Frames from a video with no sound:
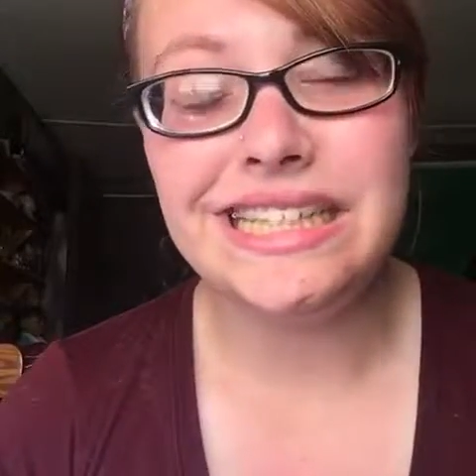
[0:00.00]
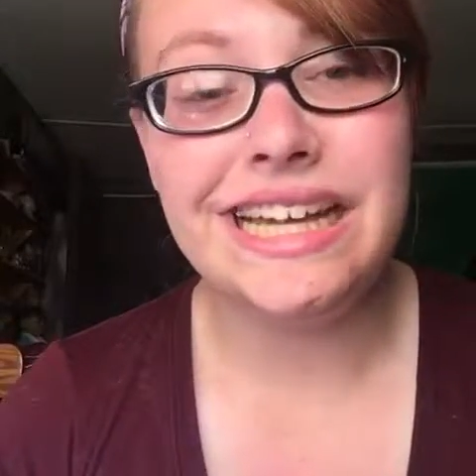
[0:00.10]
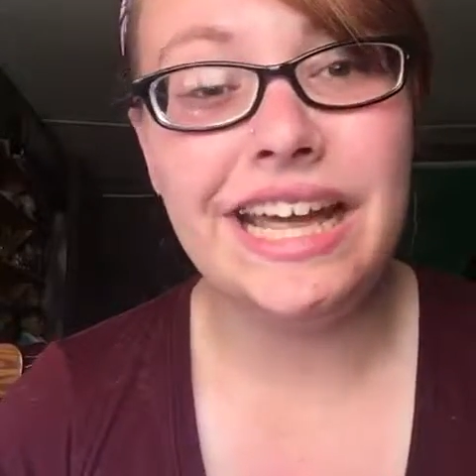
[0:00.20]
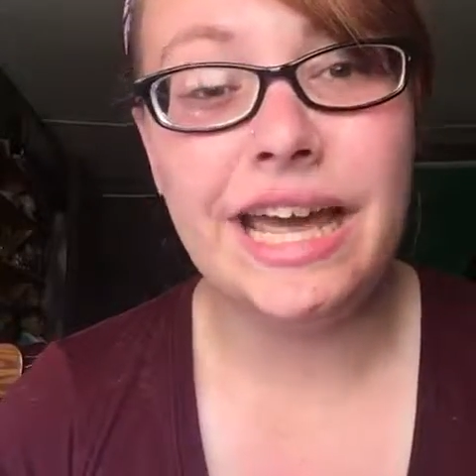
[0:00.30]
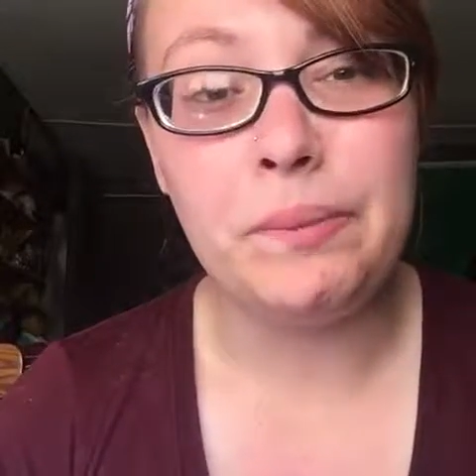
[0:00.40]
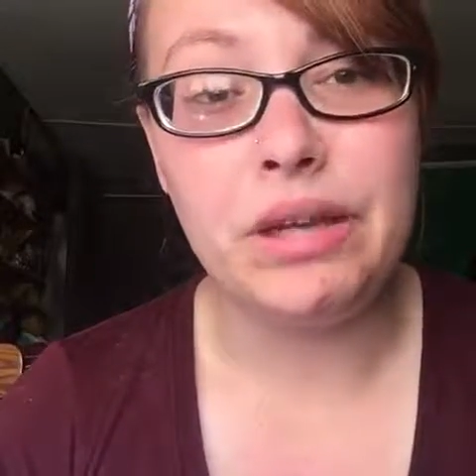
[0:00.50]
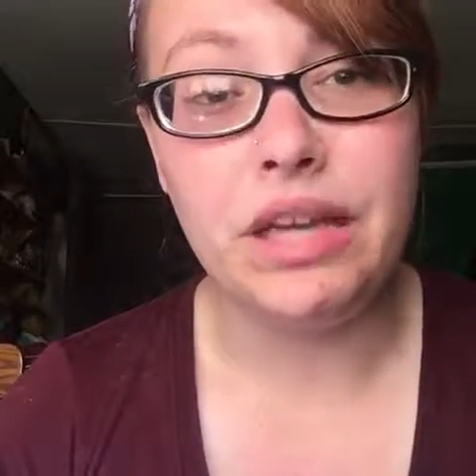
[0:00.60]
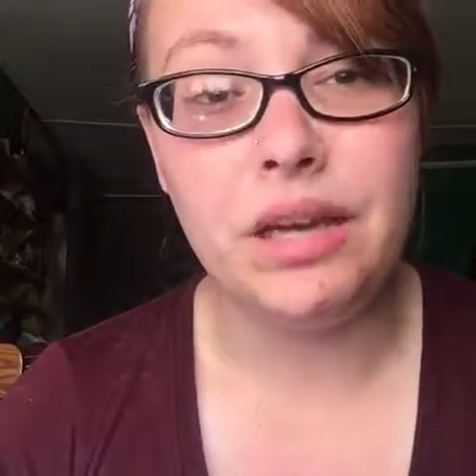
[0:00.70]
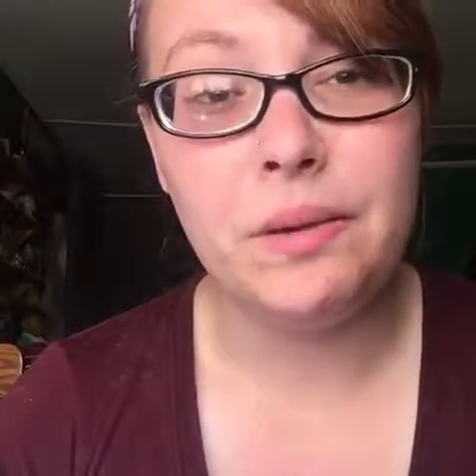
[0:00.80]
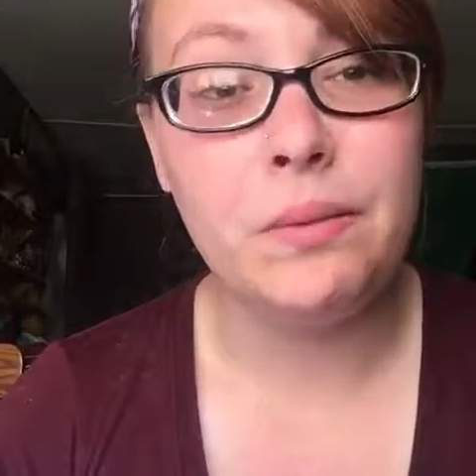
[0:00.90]
and a
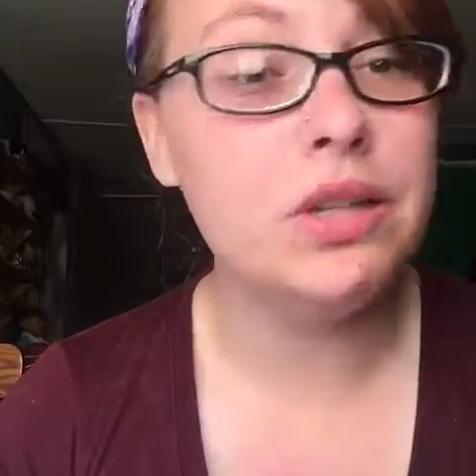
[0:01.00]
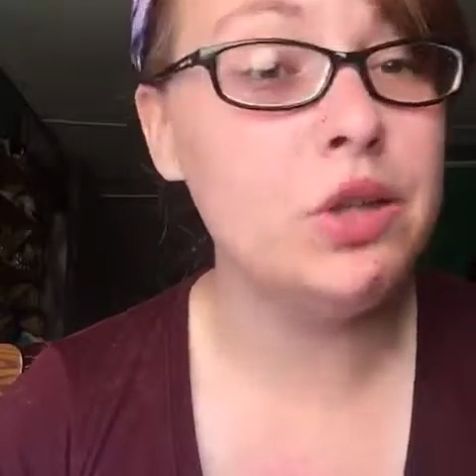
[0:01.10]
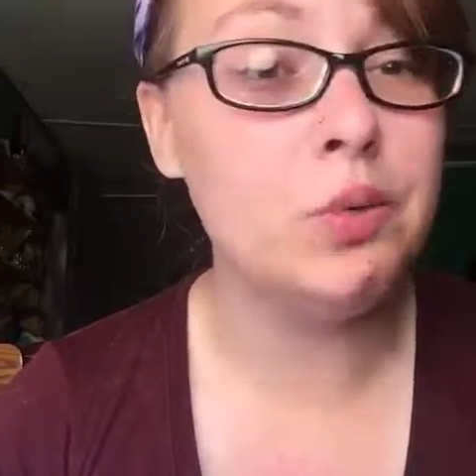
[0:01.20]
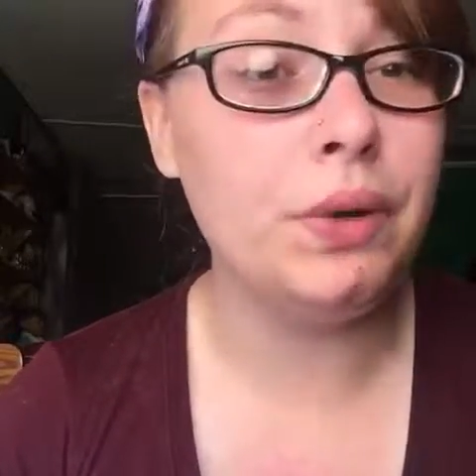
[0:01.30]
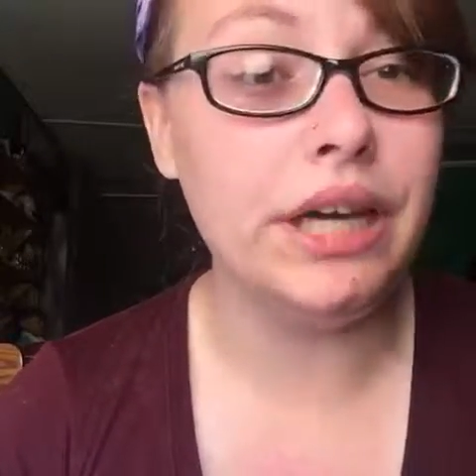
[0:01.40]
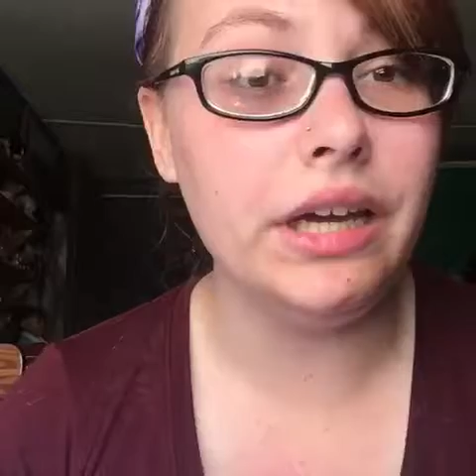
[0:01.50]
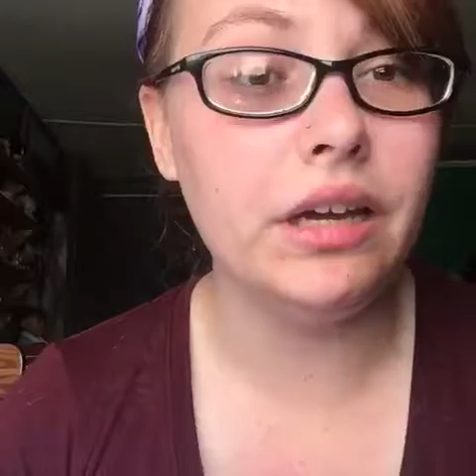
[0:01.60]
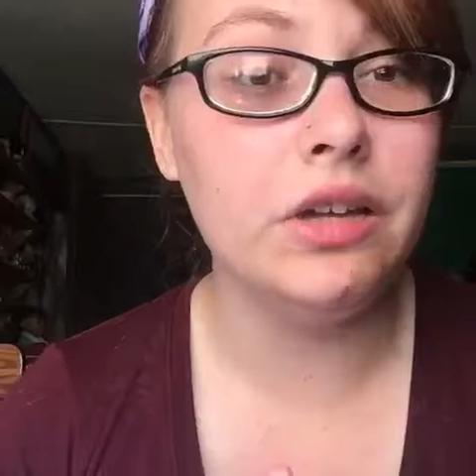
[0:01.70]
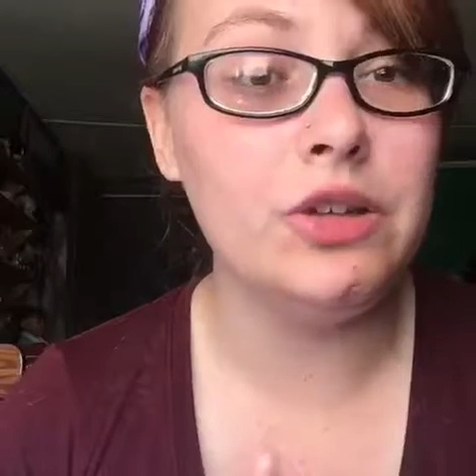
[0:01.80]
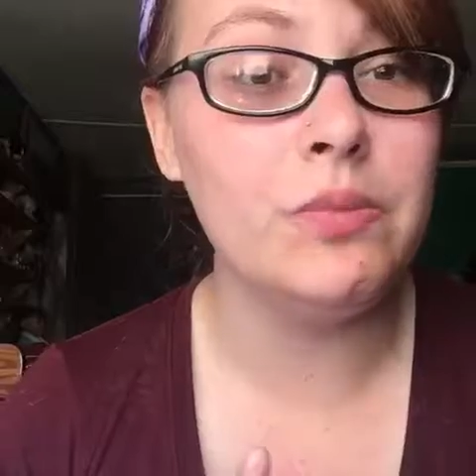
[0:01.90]
happy new week,
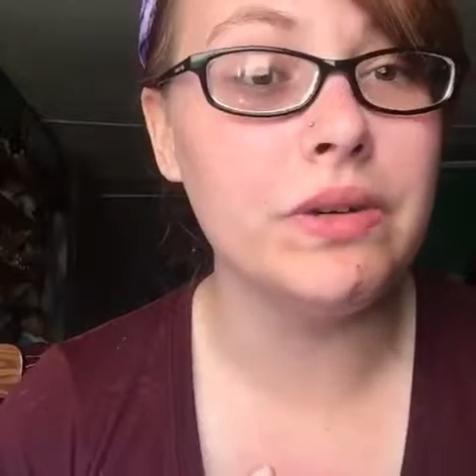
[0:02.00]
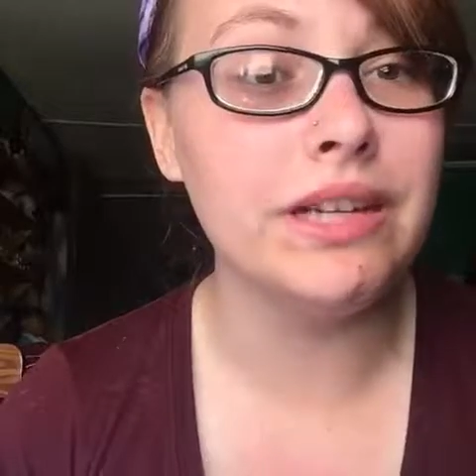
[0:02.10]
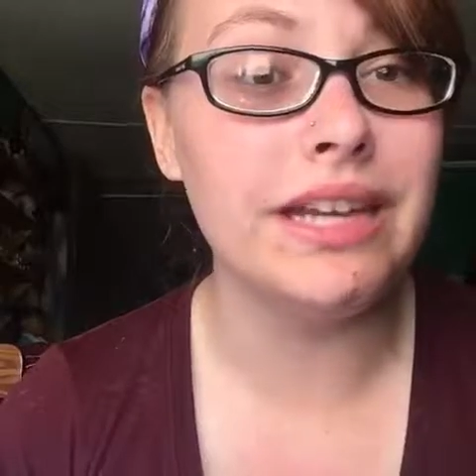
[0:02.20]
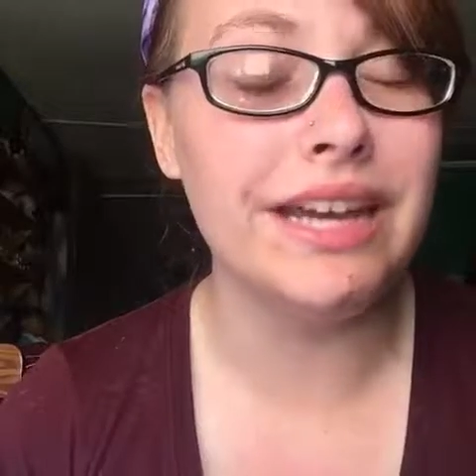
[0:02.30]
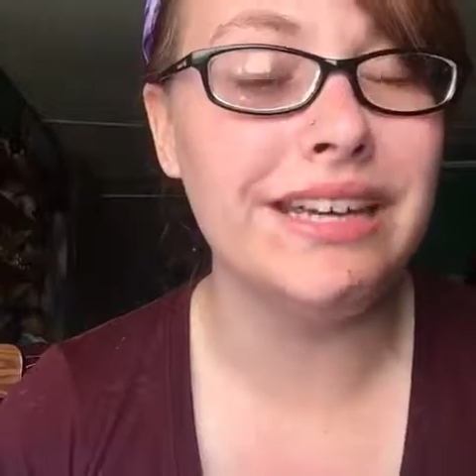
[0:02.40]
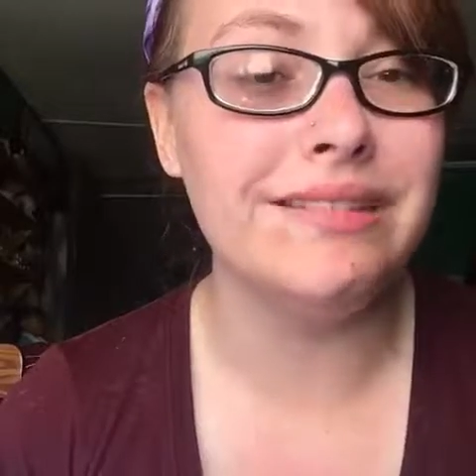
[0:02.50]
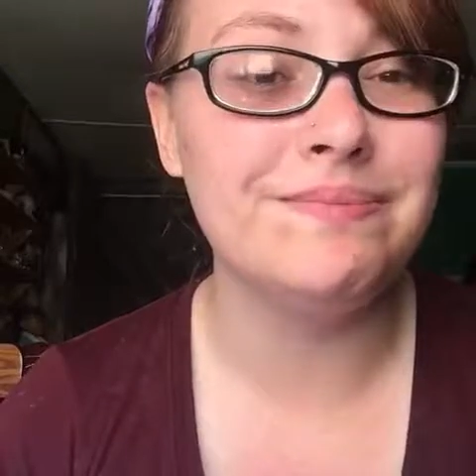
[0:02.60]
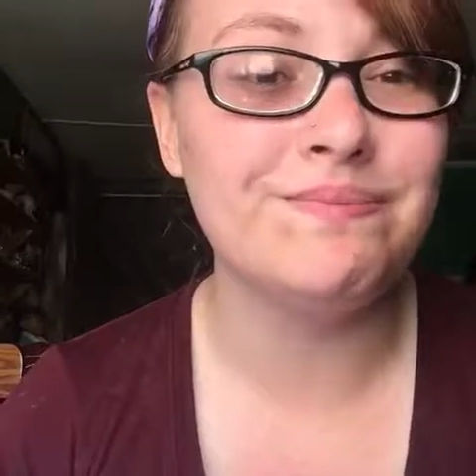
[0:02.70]
new Monday,